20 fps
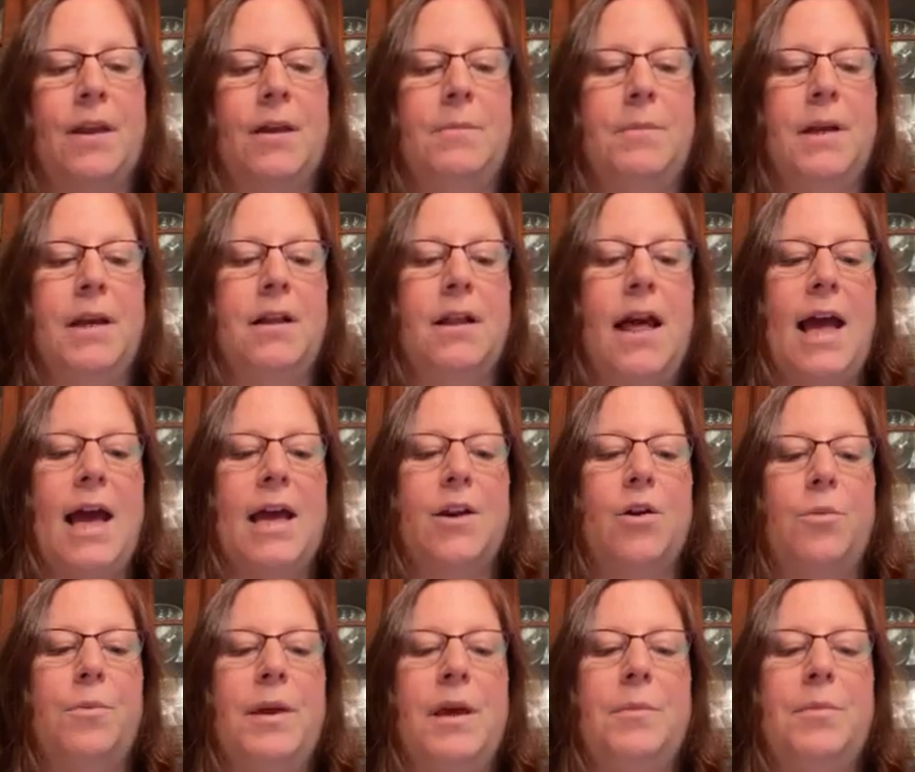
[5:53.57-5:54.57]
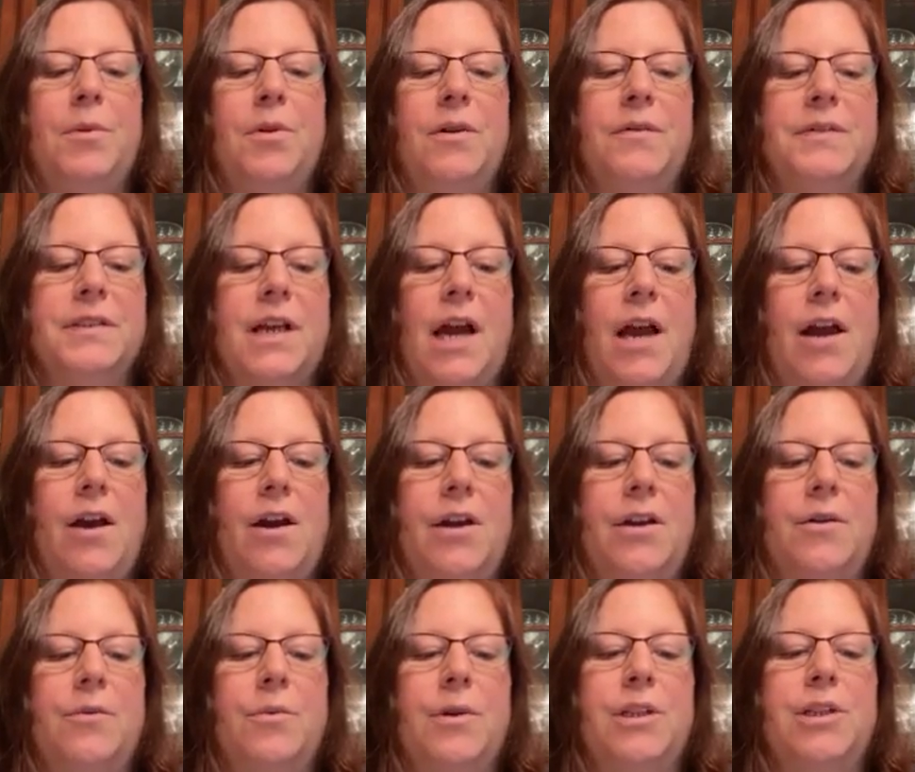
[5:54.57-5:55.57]
Be glad, O people of
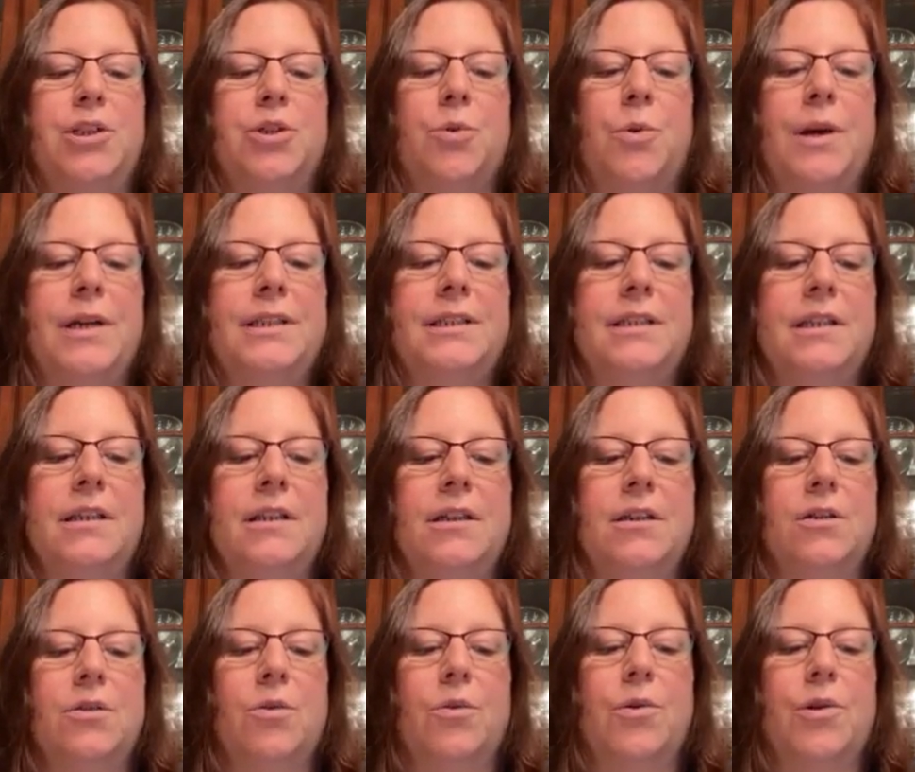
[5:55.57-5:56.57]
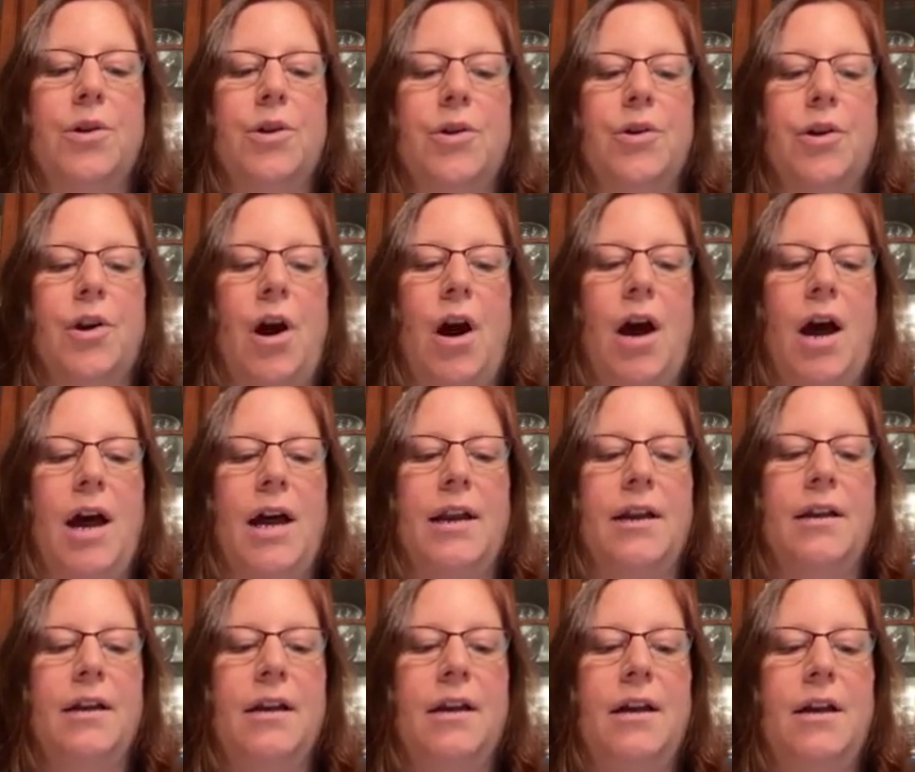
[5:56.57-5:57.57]
Zion. Rejoice in the Lord your God,
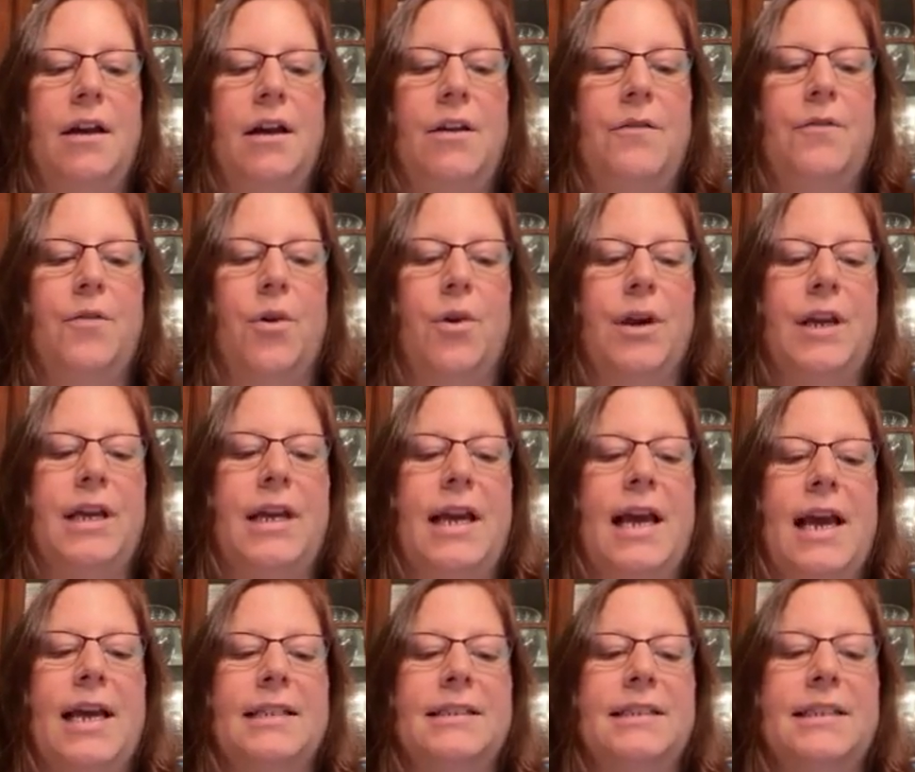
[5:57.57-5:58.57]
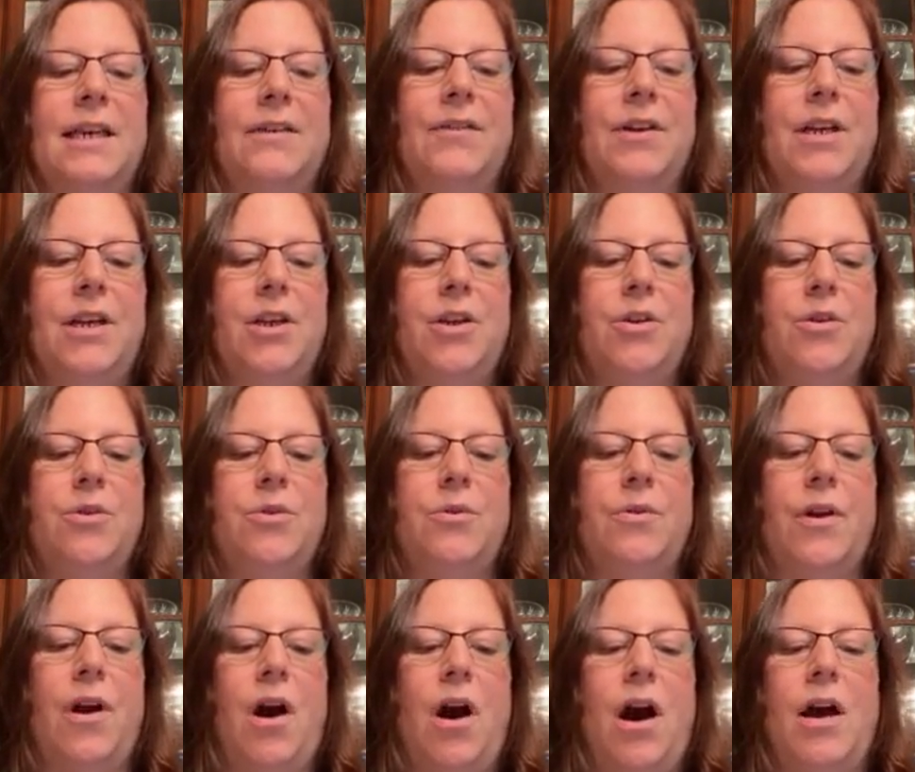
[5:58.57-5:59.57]
for He has given you
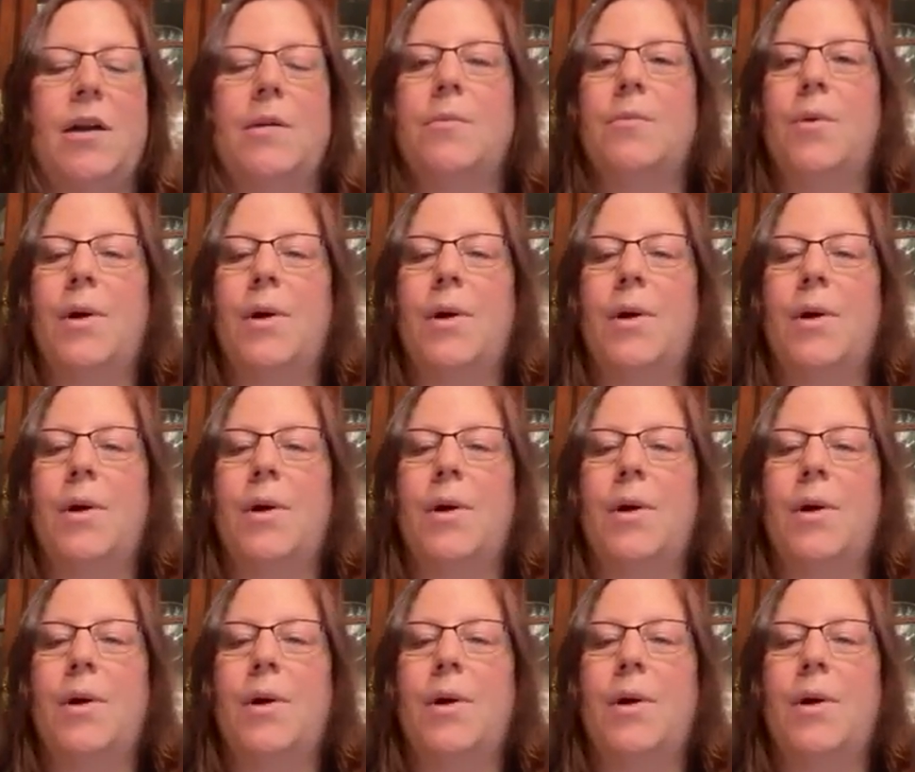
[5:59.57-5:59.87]
the autumn